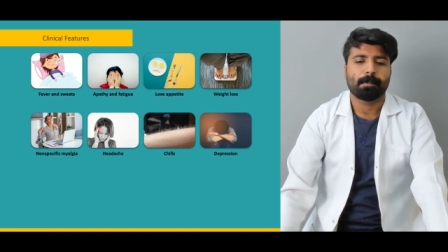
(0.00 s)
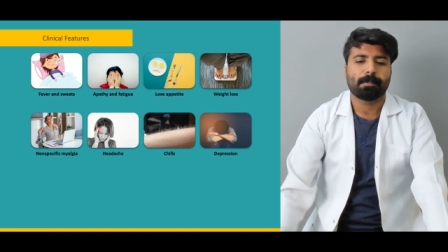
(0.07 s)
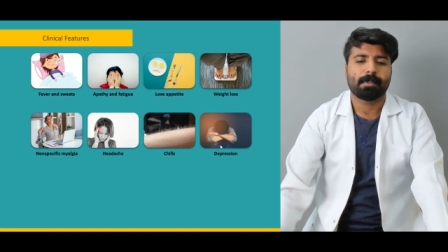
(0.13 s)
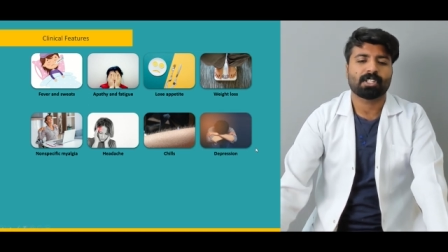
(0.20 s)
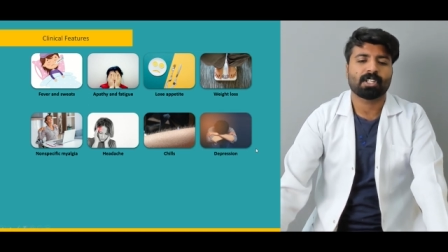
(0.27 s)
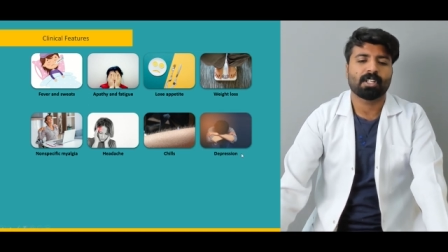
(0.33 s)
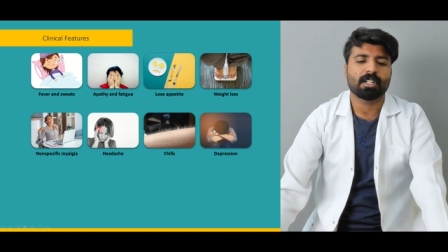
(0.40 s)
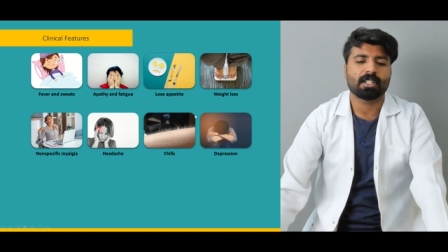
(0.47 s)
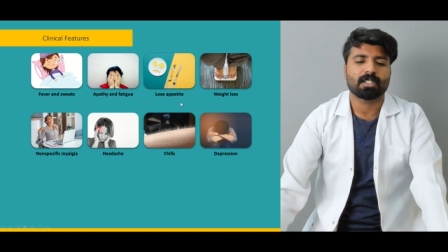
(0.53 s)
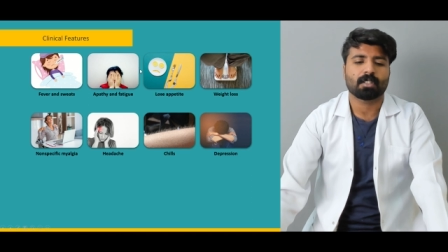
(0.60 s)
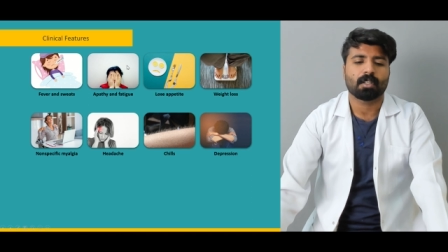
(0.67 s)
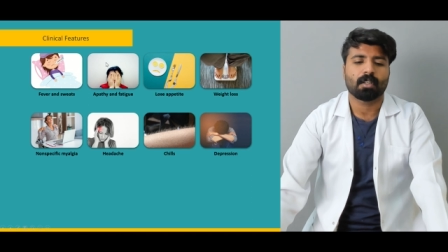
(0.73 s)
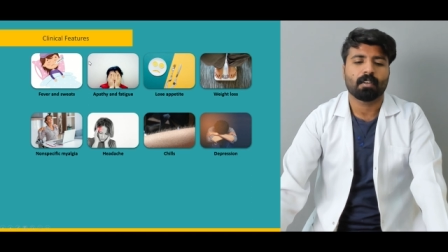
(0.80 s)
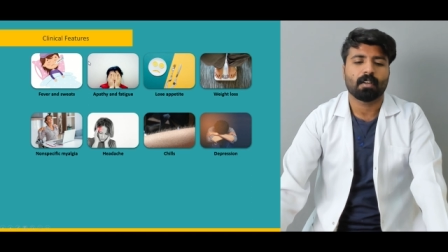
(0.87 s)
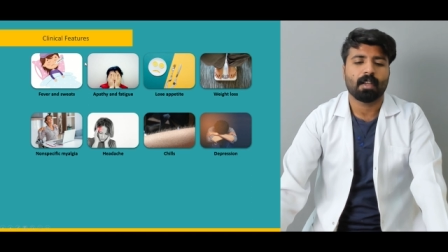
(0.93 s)
Patient
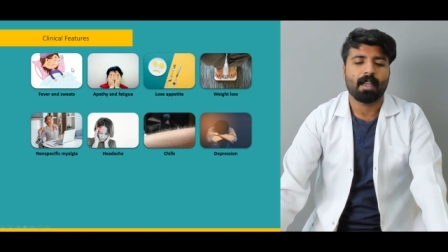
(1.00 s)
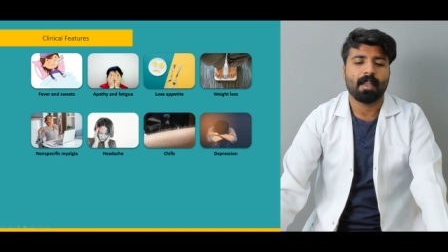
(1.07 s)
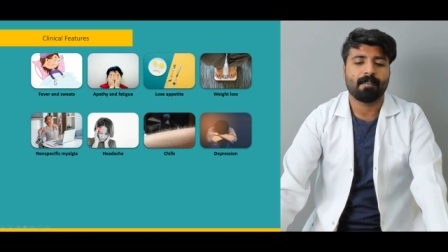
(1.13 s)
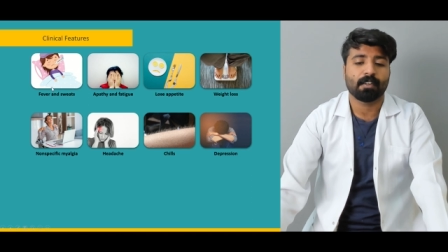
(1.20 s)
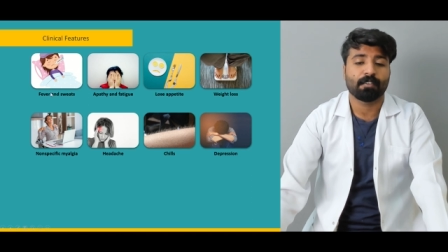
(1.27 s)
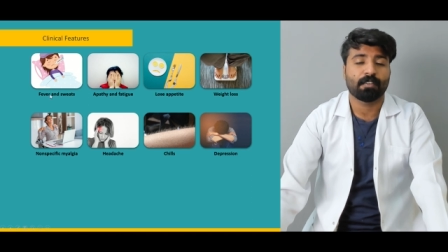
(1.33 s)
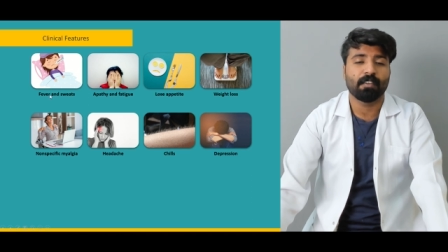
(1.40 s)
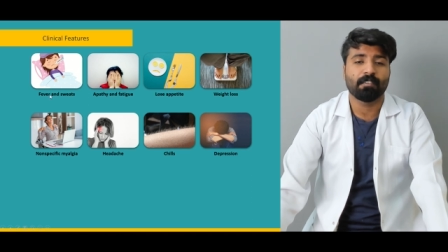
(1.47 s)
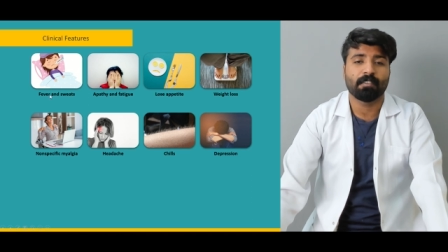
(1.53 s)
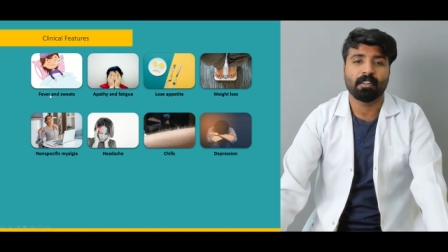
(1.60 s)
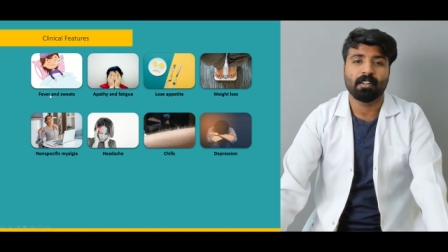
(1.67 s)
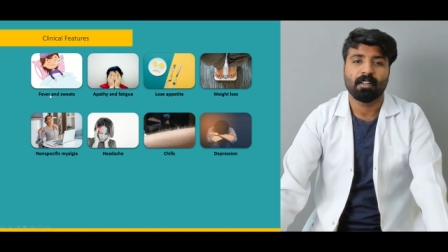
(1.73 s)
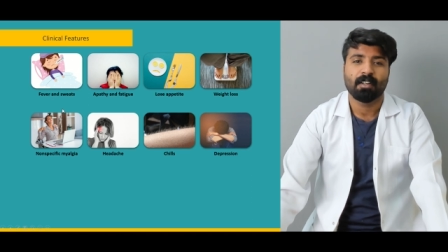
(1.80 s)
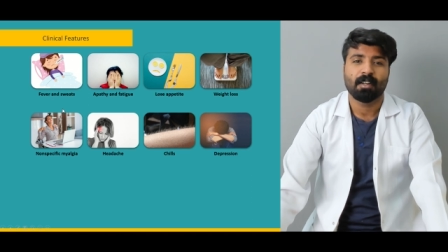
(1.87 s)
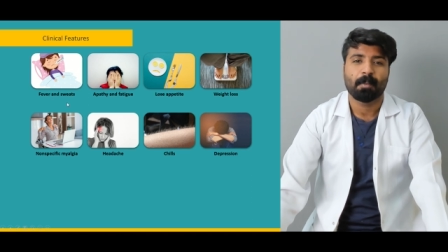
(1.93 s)
is having
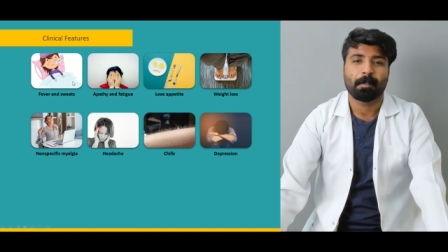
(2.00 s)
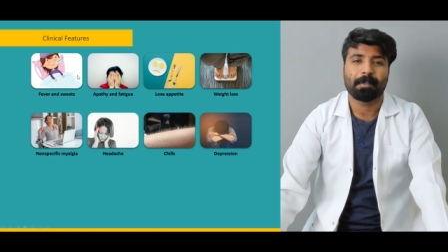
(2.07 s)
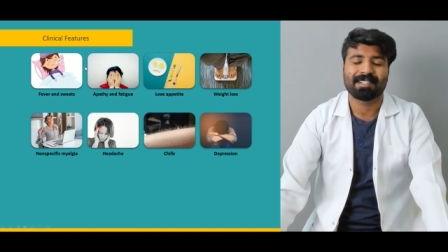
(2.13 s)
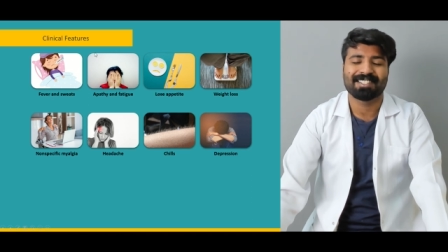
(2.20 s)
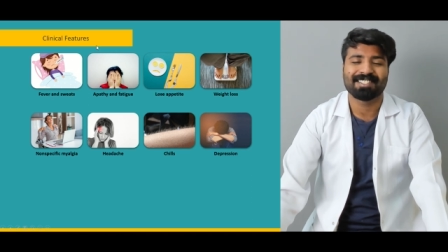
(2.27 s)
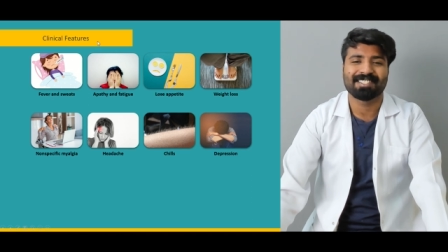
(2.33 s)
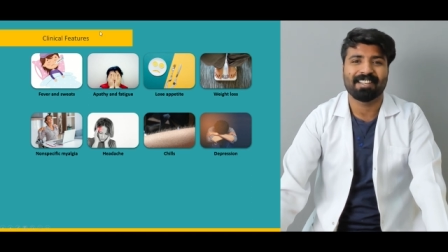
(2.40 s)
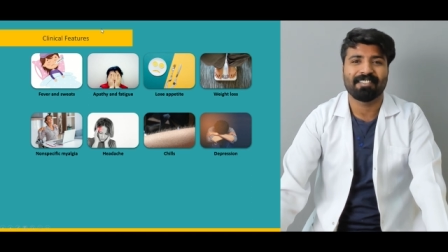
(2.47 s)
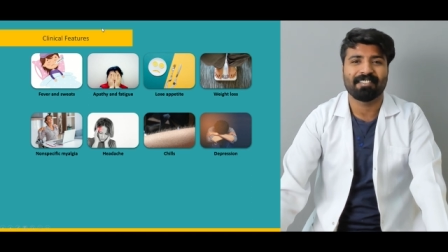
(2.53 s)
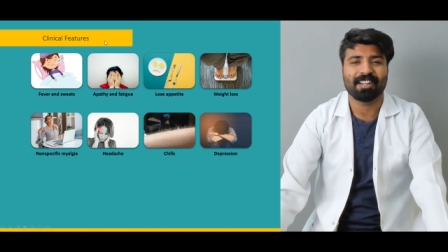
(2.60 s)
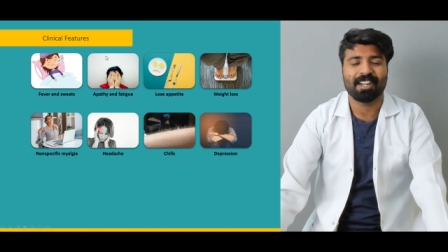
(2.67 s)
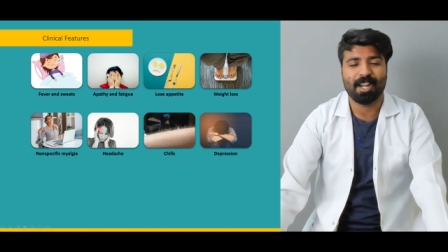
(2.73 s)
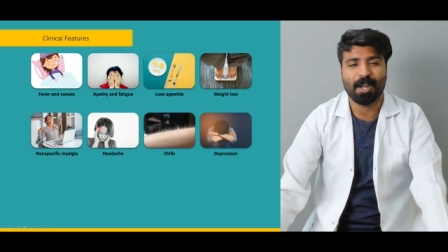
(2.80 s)
fever, patient is having